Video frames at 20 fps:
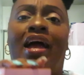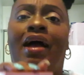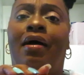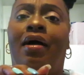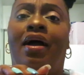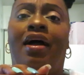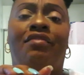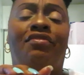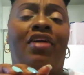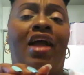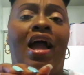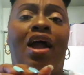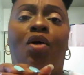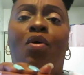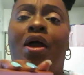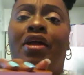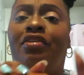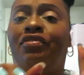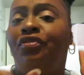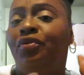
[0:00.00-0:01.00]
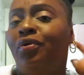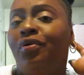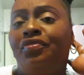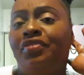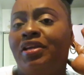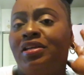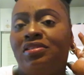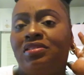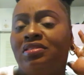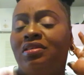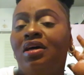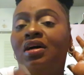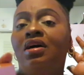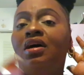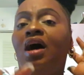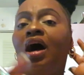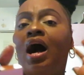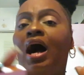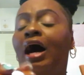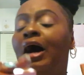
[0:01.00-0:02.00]
I have got quite a few of his
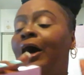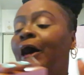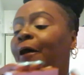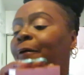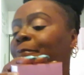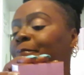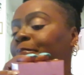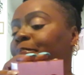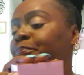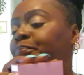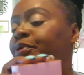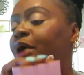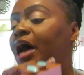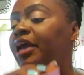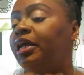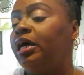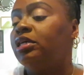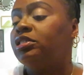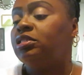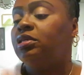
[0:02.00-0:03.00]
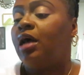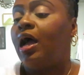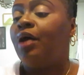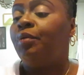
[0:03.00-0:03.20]
um, products.